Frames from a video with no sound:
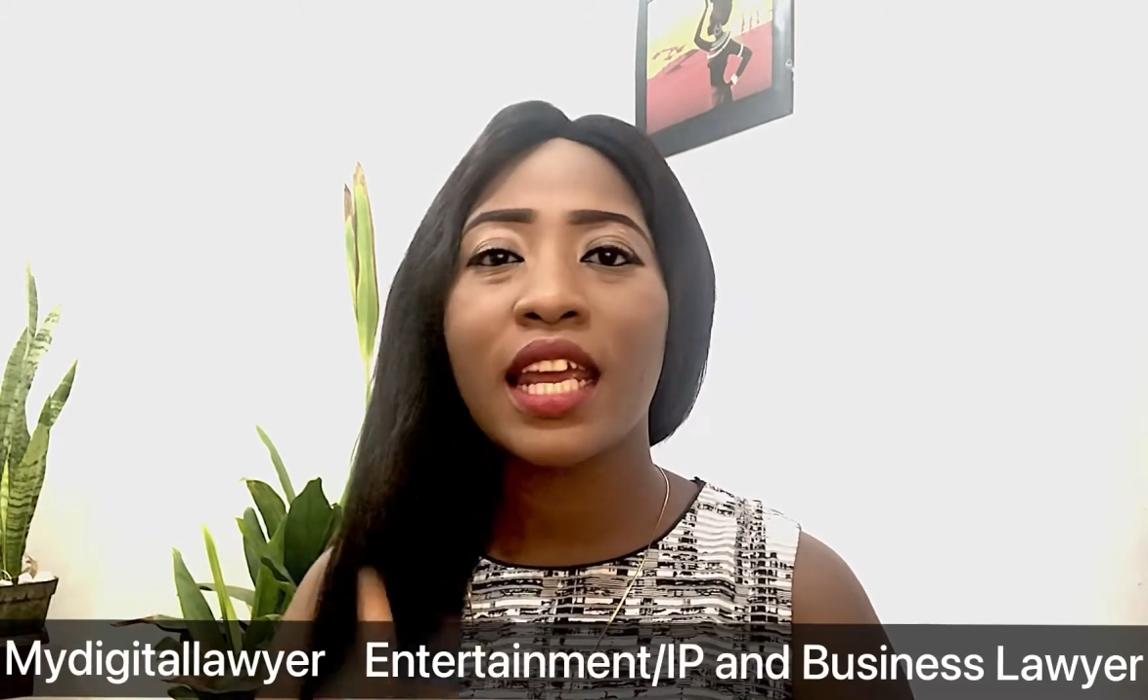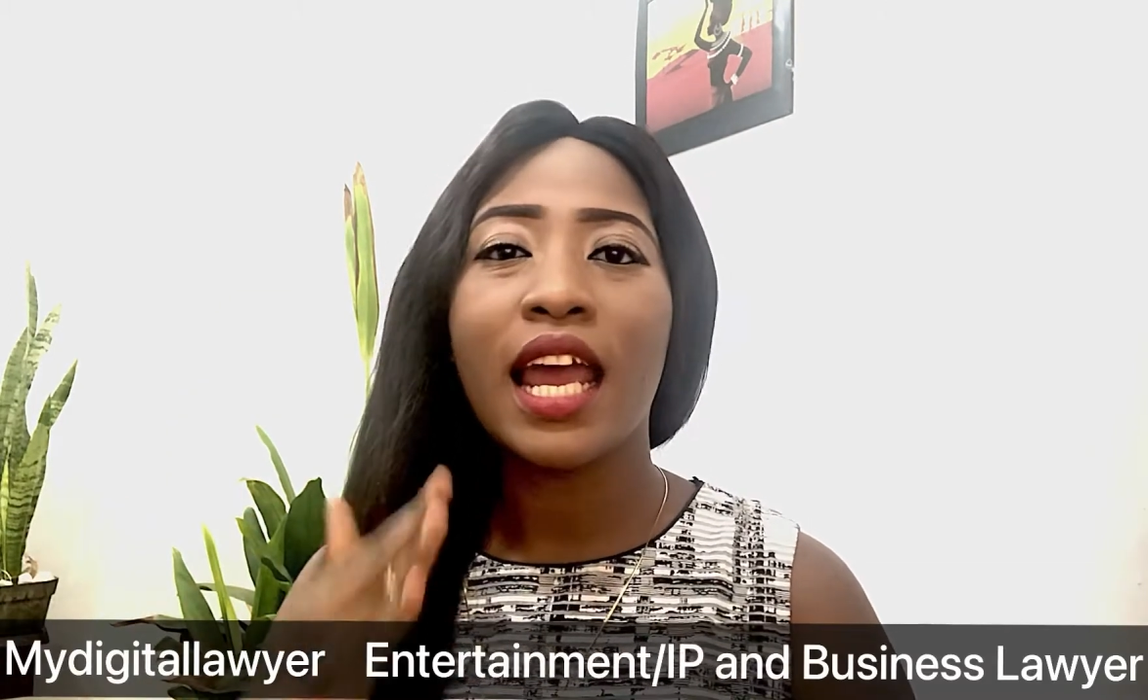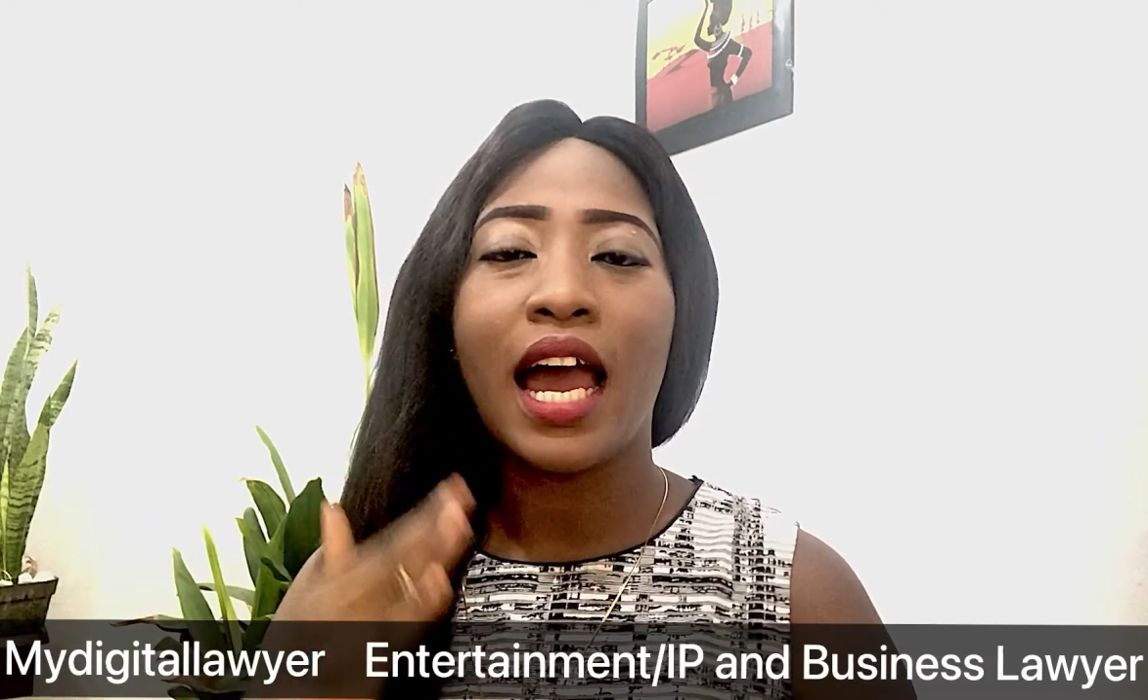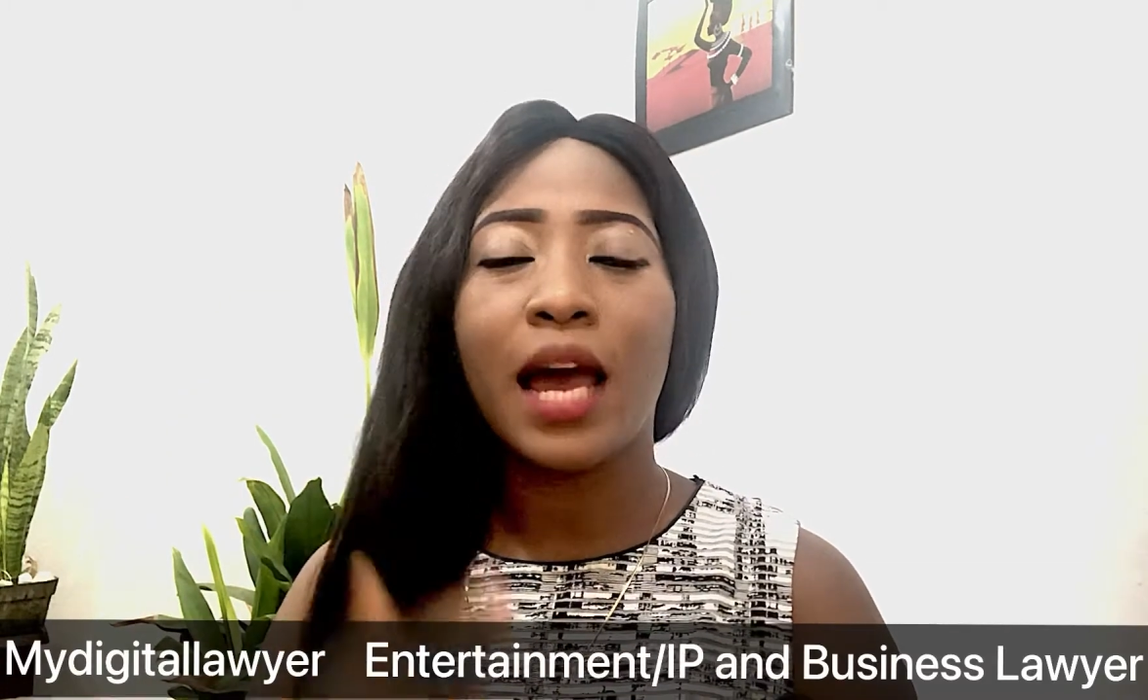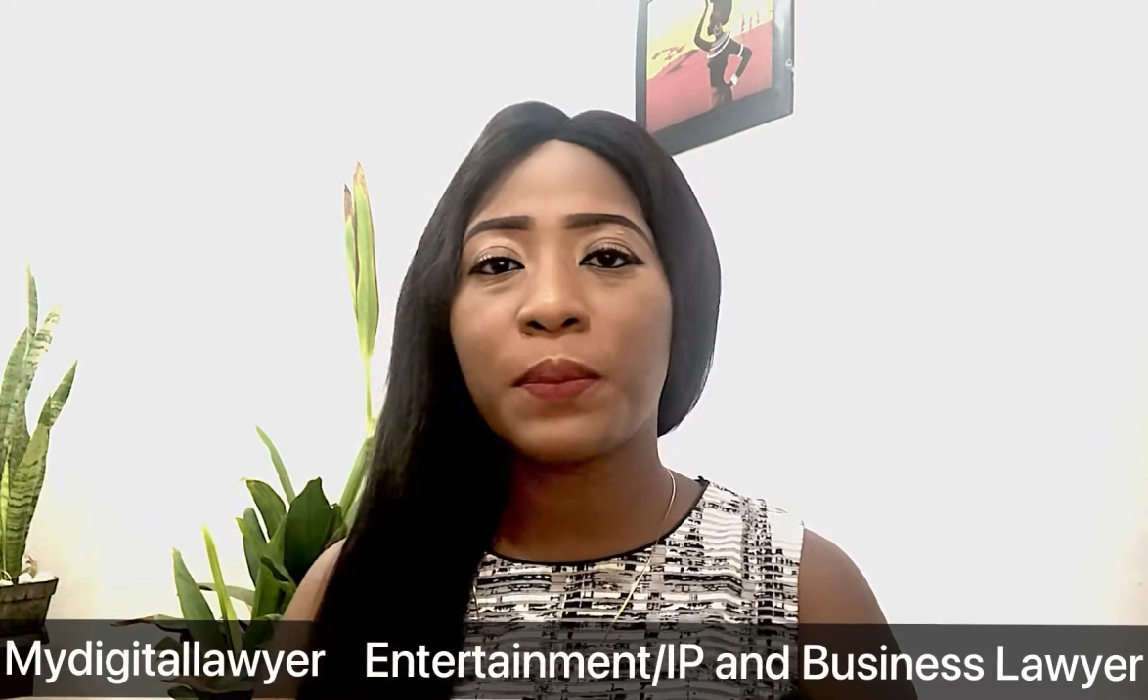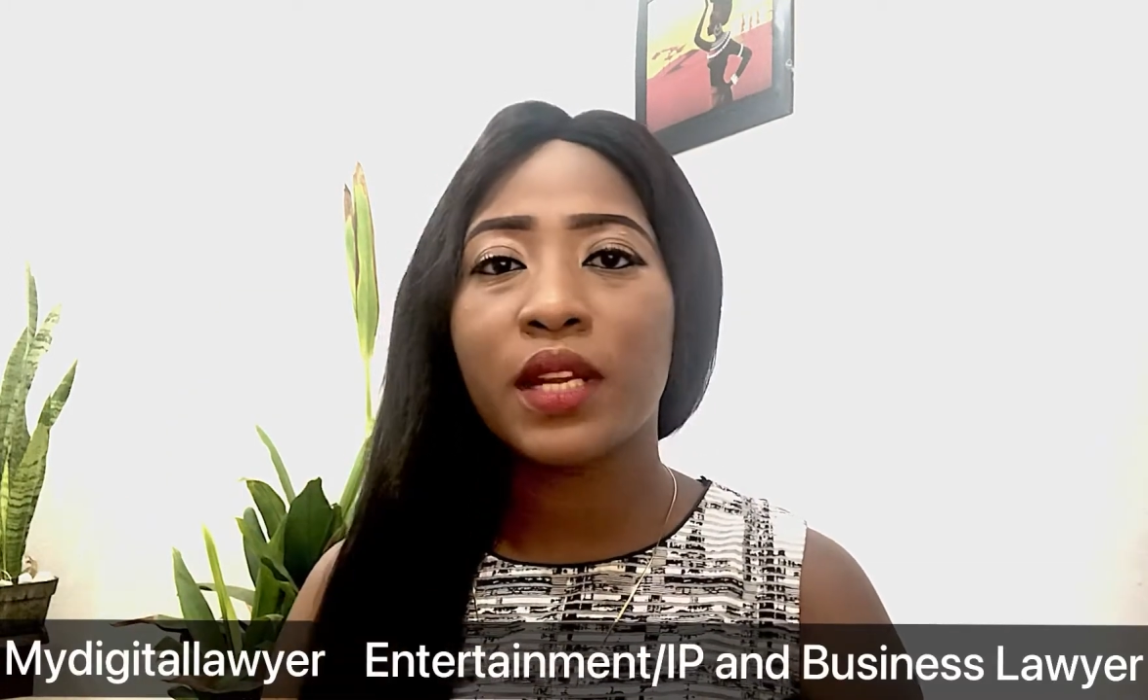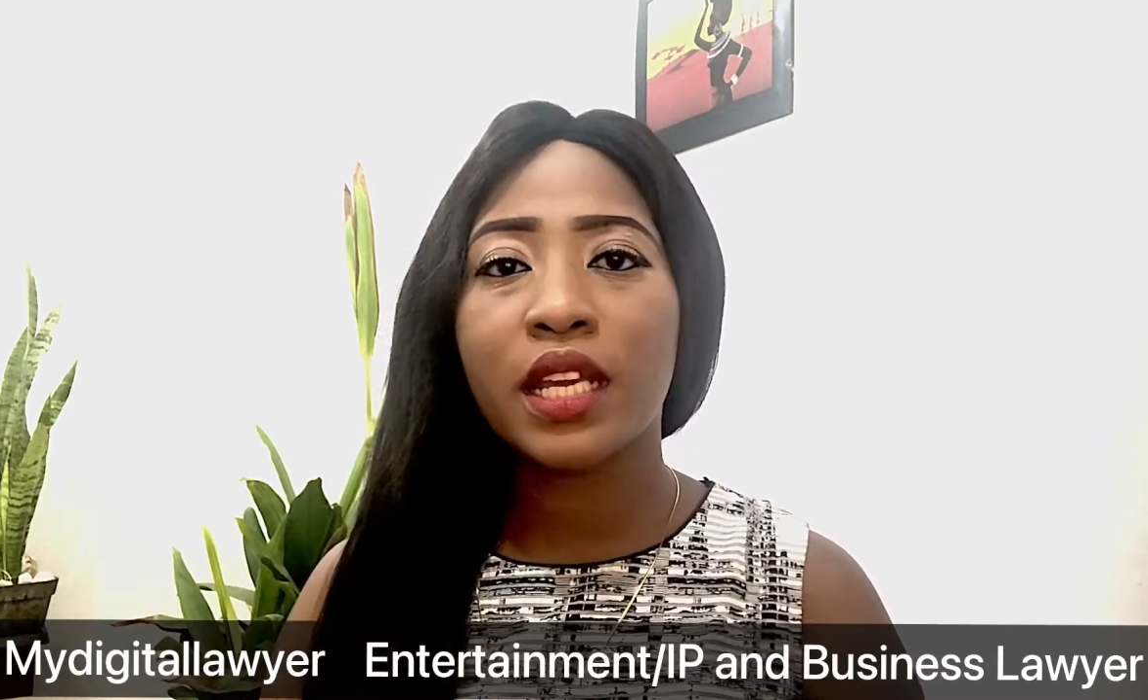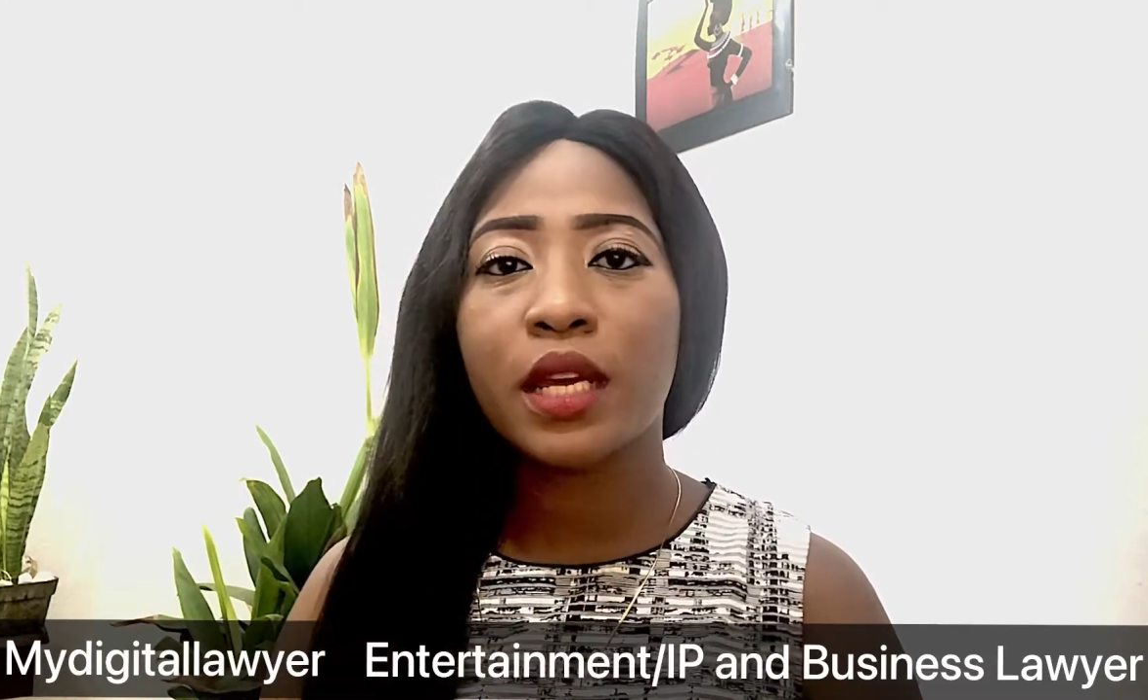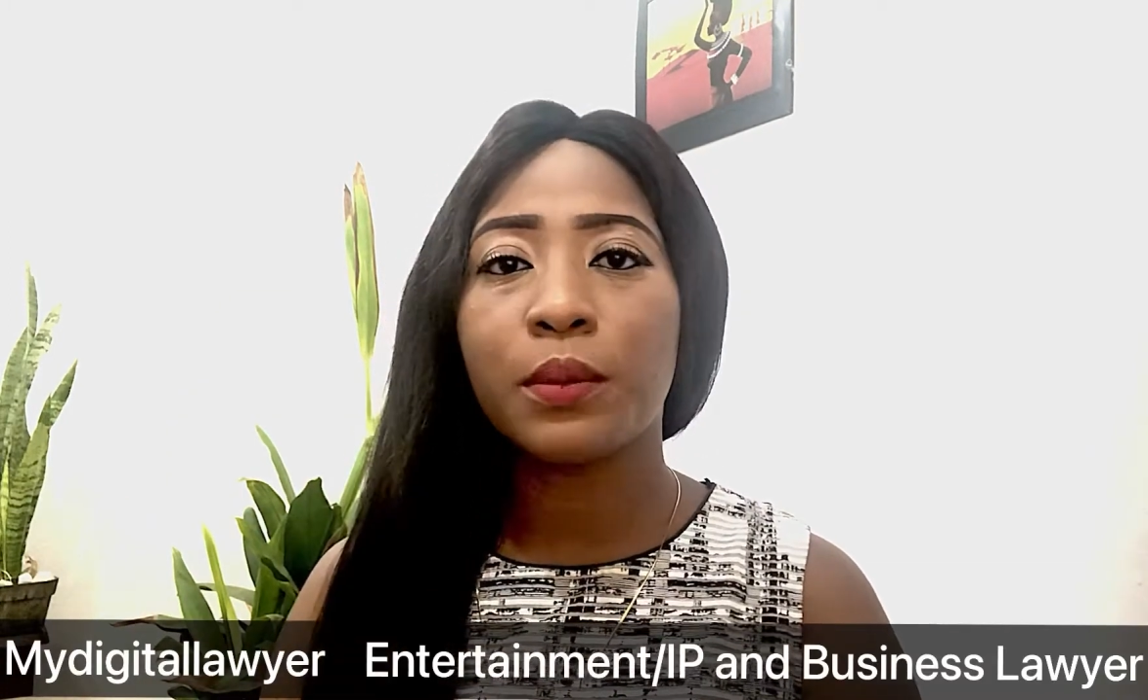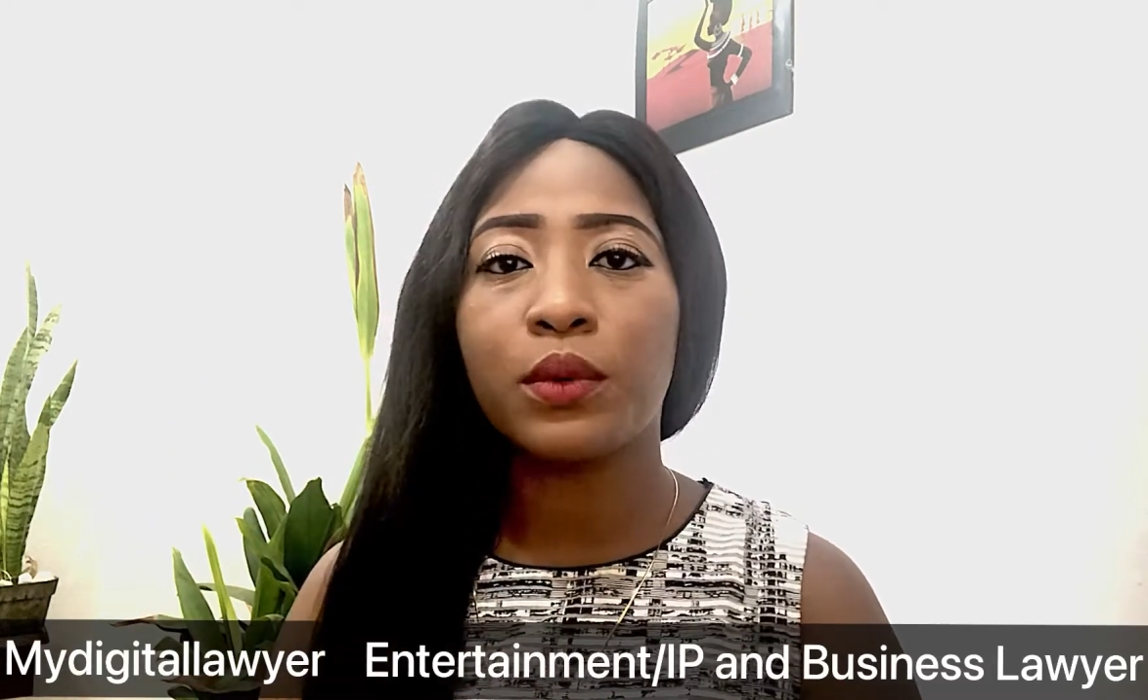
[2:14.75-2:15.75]

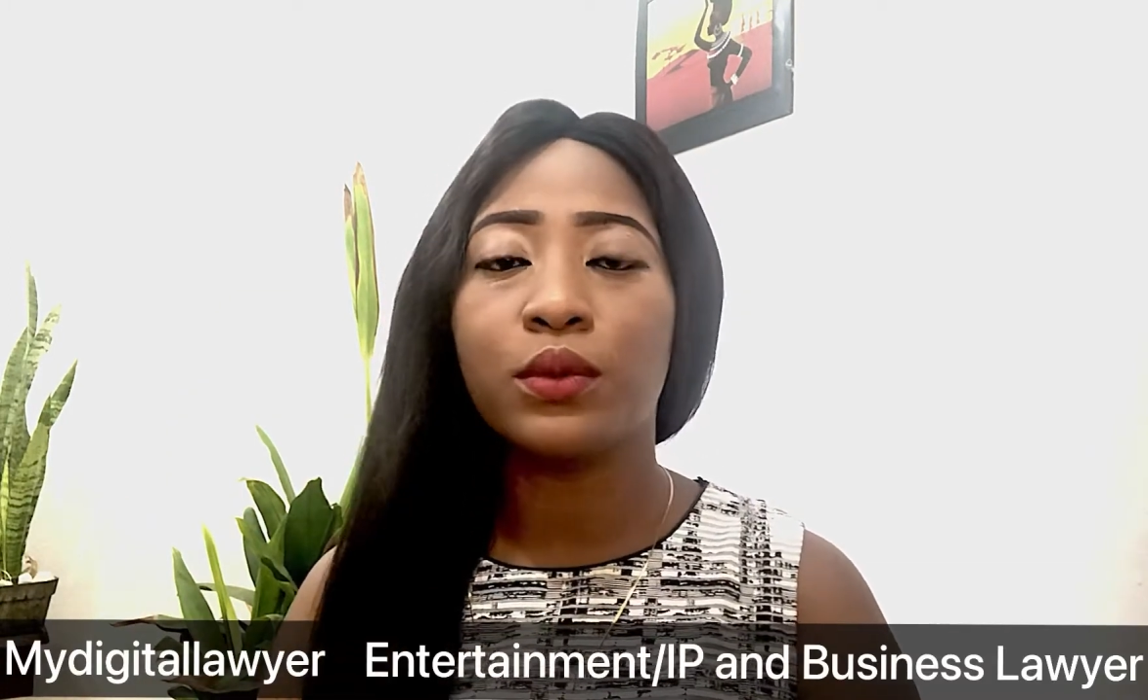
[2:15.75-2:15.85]
applicable,